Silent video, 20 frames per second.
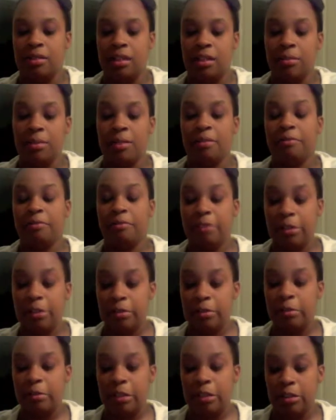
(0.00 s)
So
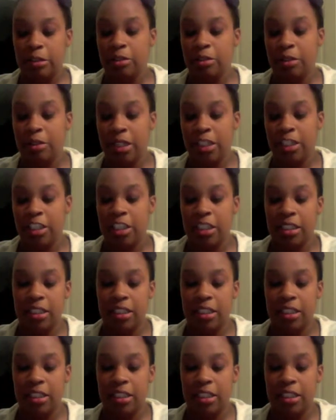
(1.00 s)
first we're going to do